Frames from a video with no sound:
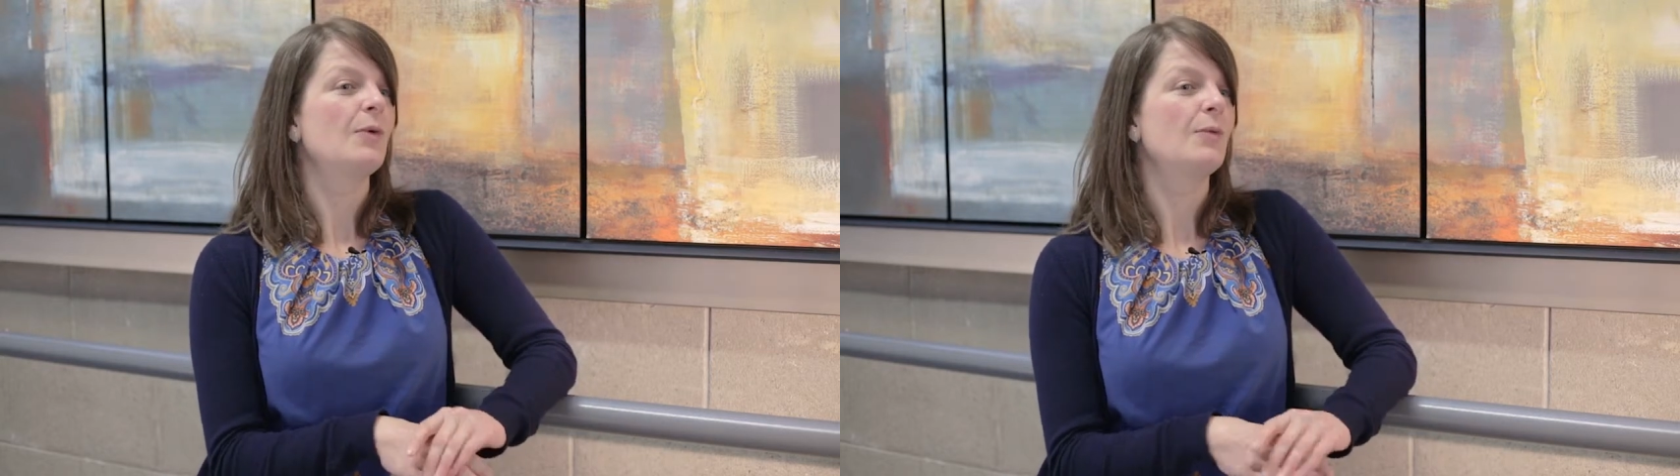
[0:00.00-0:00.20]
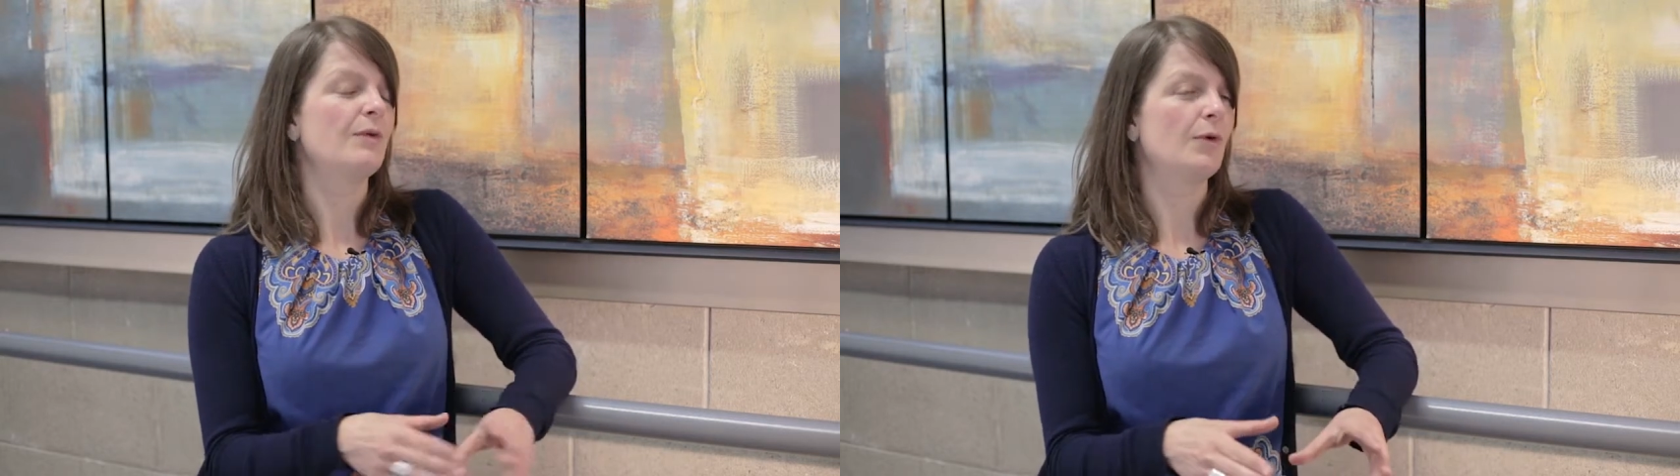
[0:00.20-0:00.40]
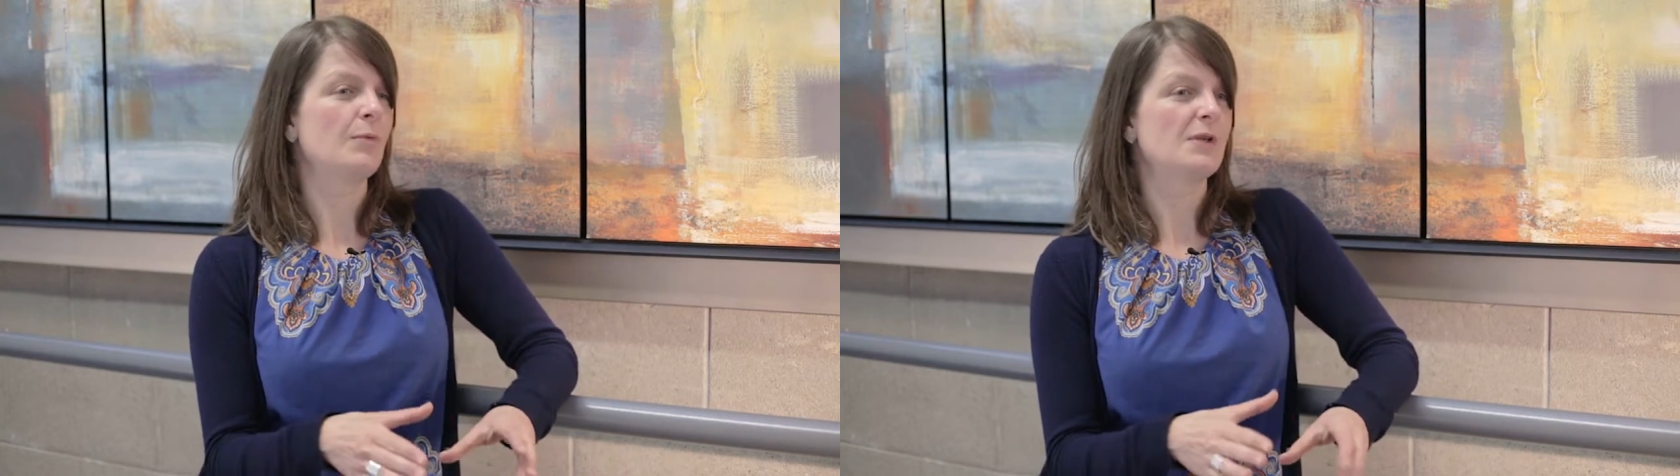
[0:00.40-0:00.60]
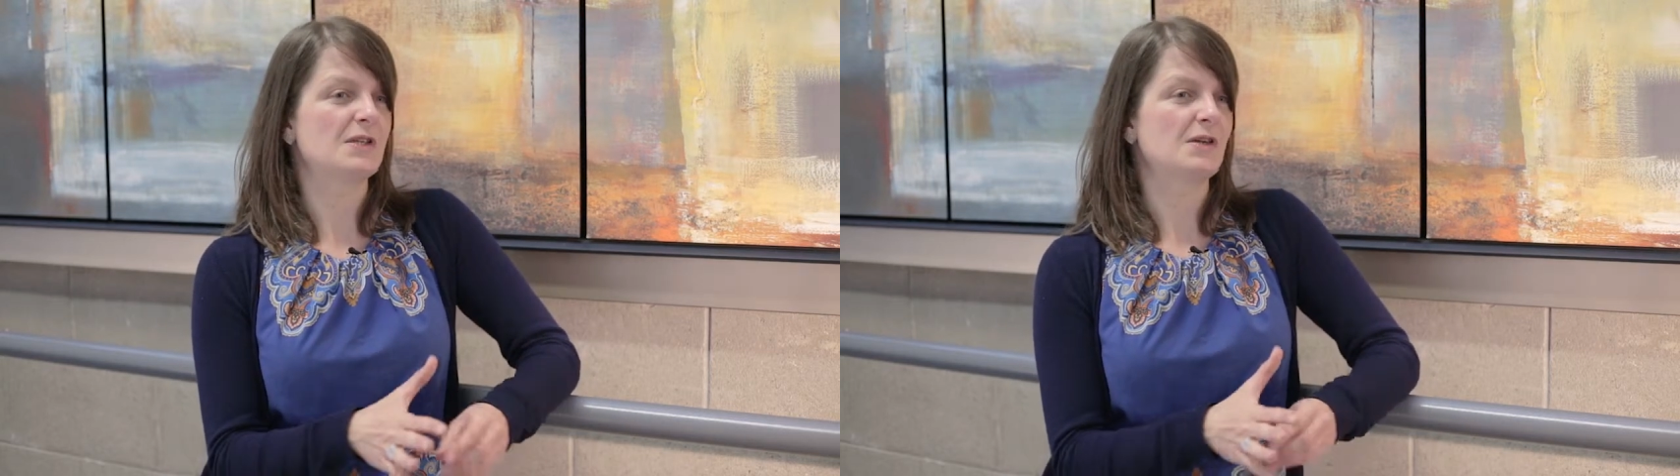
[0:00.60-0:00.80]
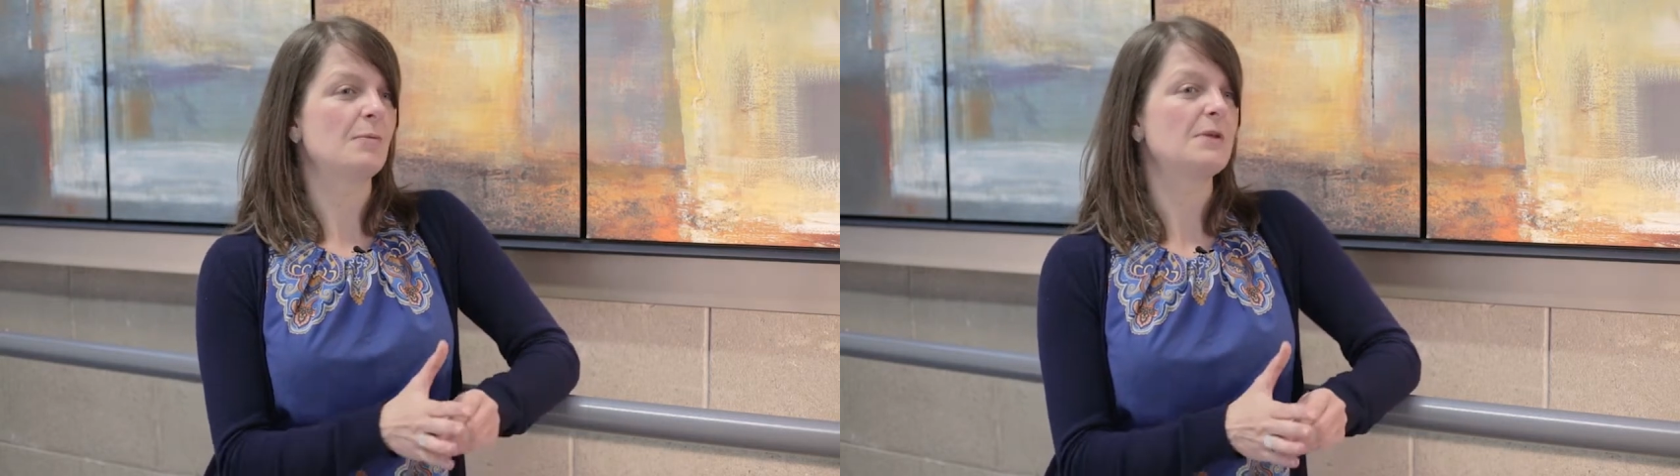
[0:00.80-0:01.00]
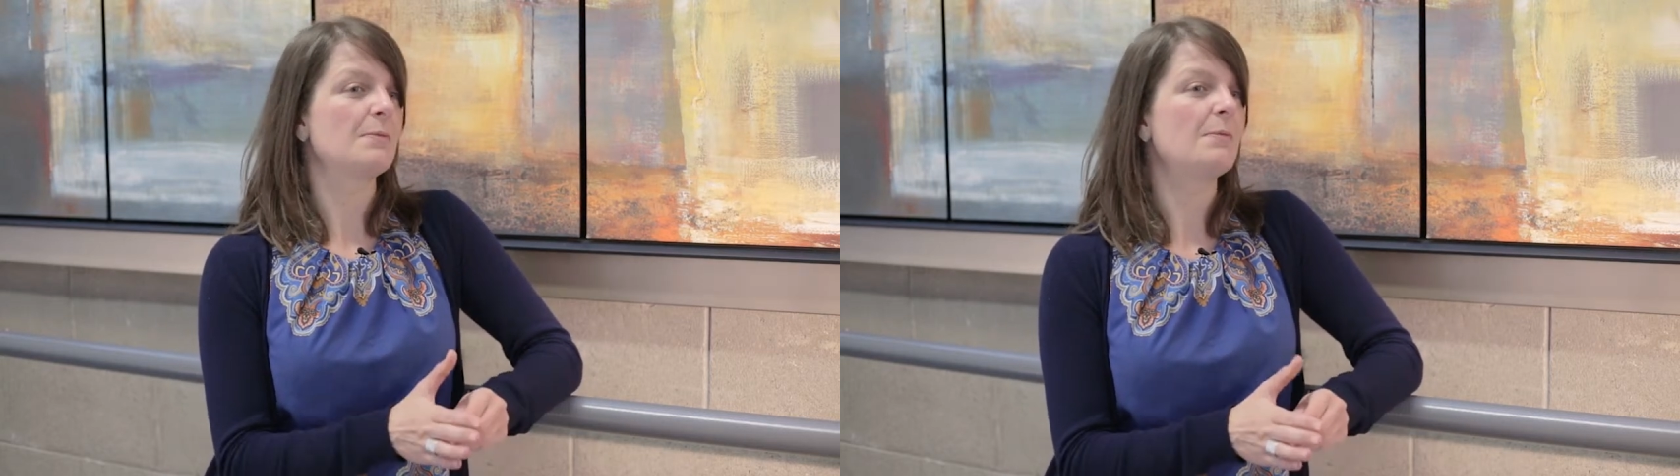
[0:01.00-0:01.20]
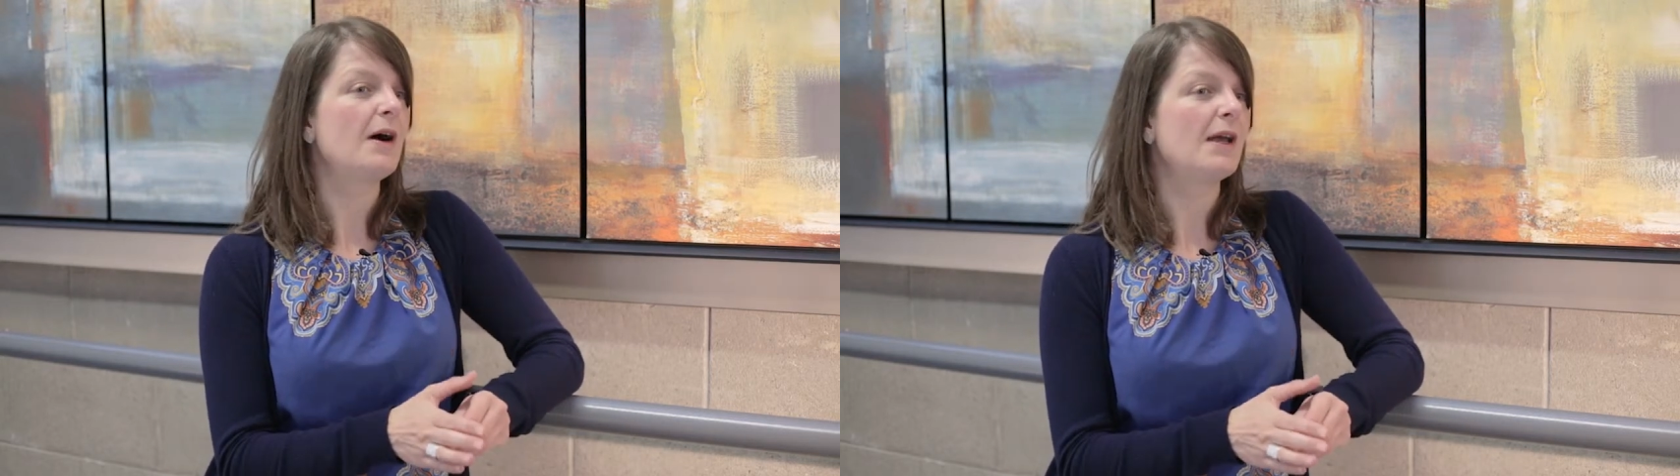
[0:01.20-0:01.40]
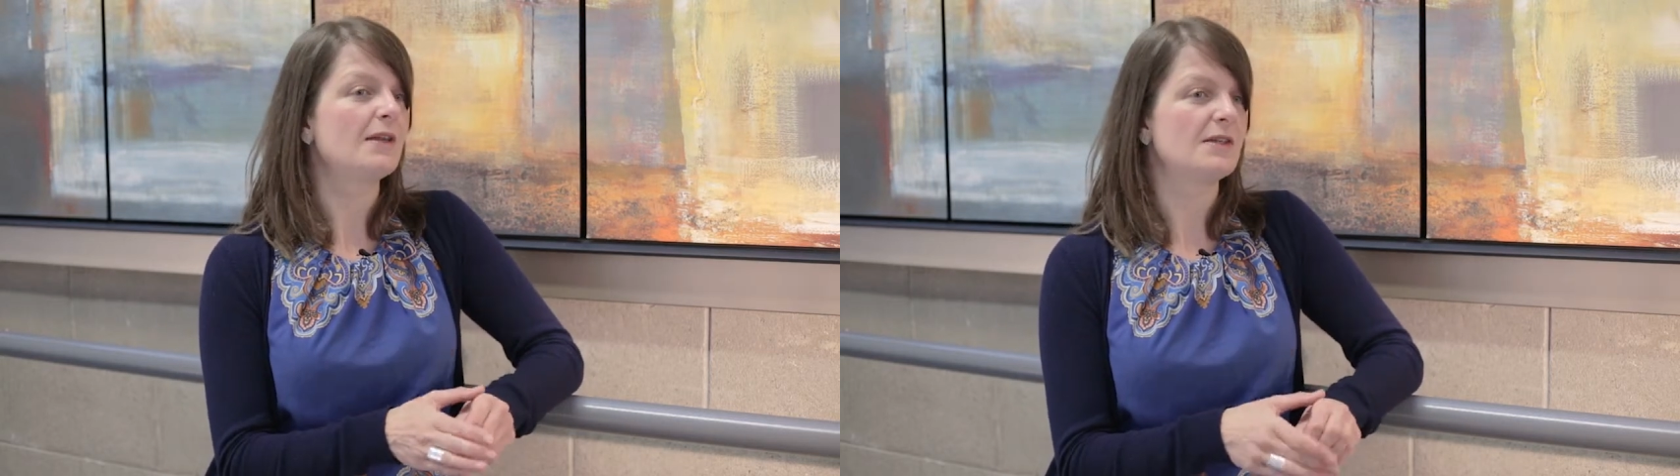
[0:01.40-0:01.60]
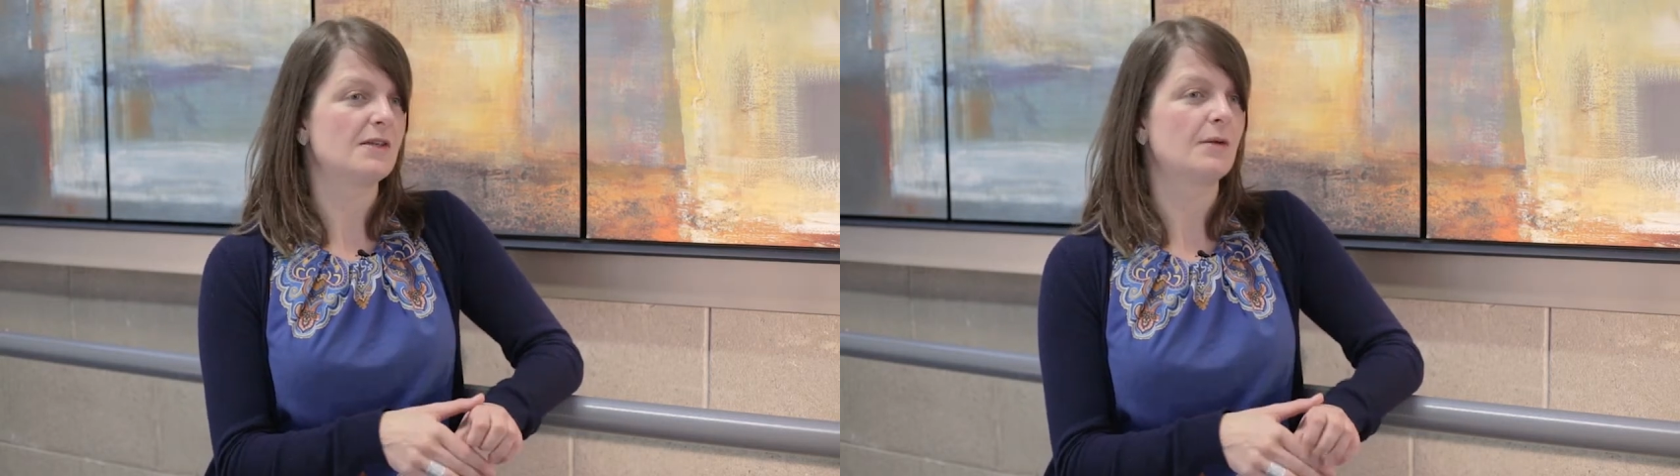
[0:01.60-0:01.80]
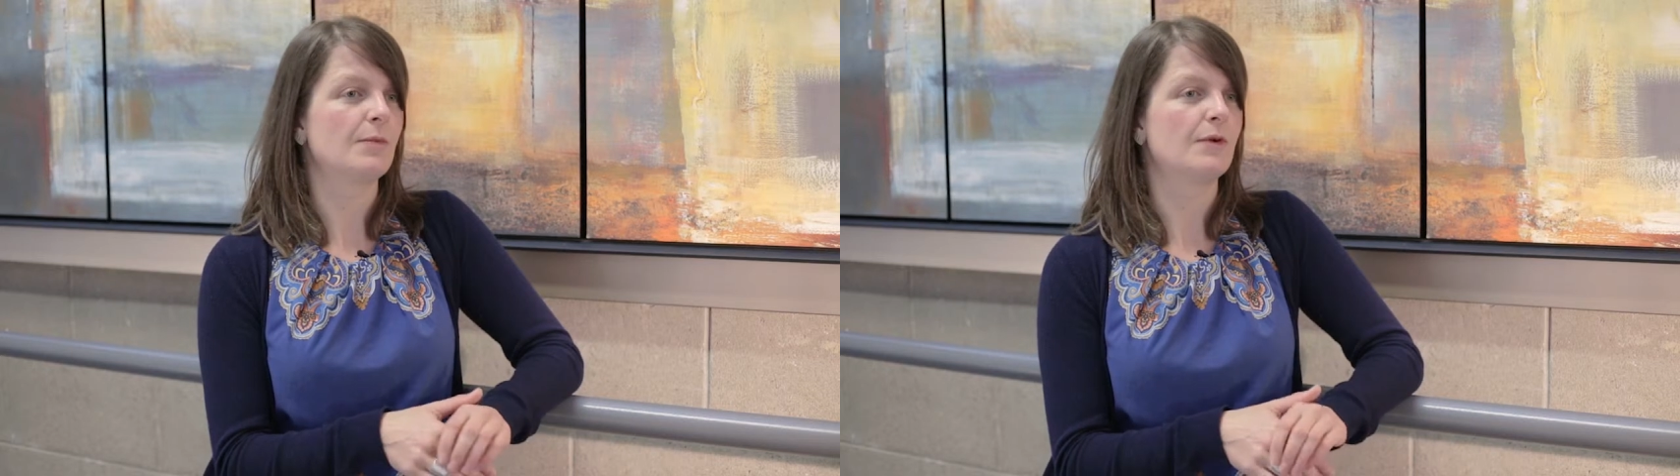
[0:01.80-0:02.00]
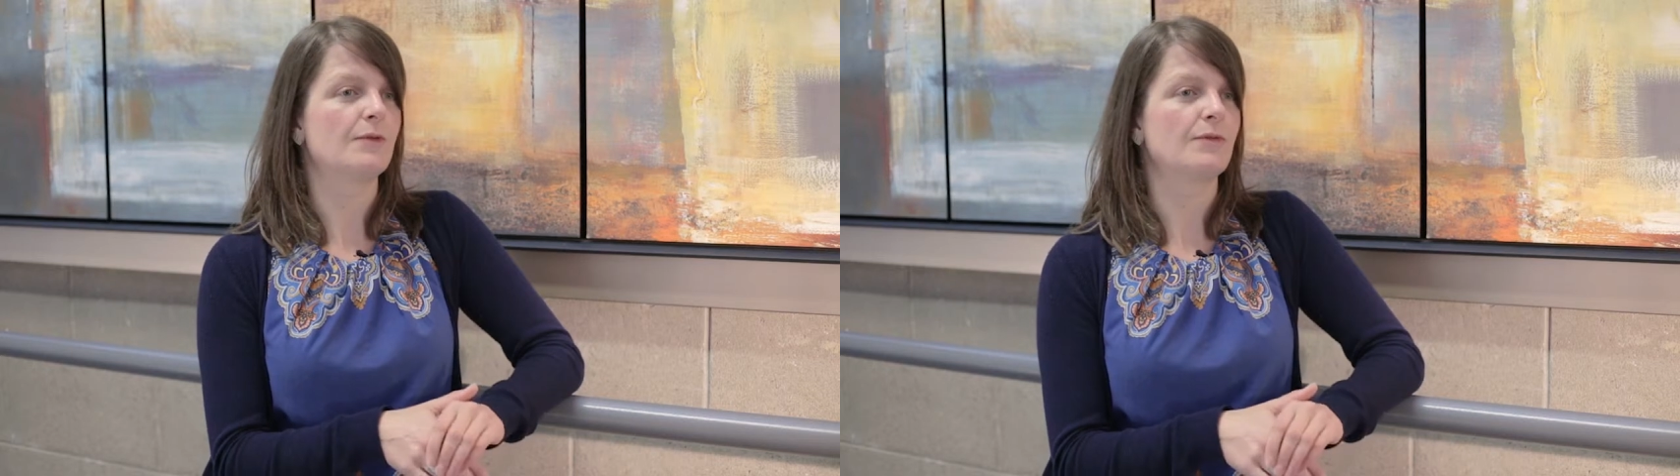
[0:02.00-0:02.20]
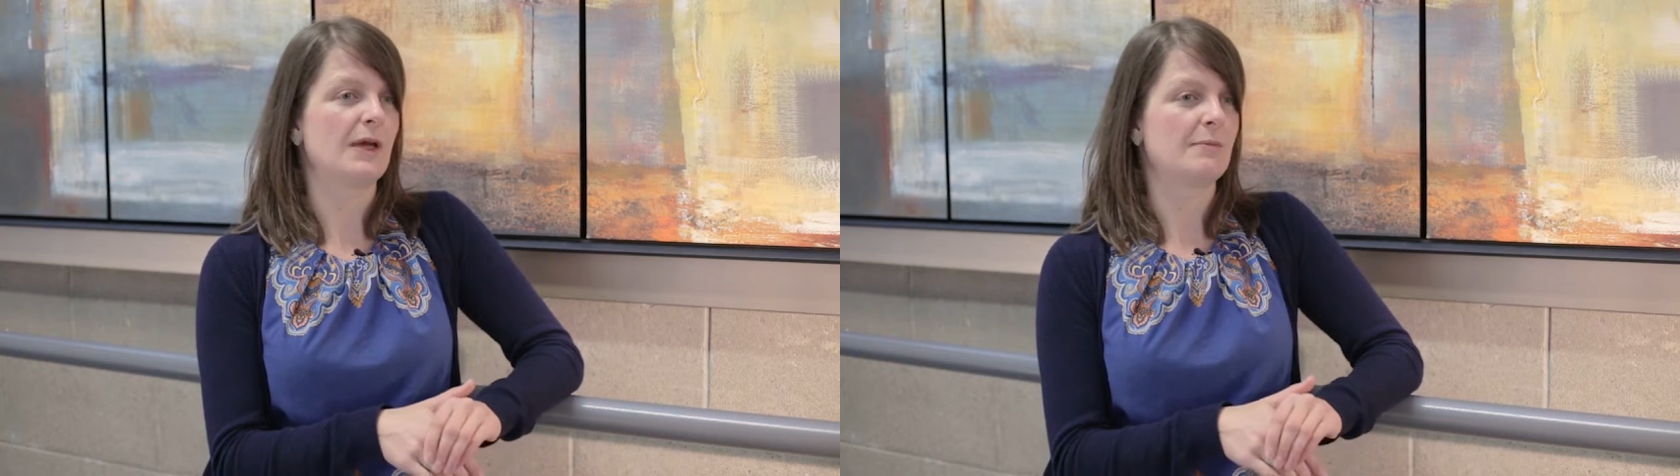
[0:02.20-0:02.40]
we've opened it up as a pilot to a number of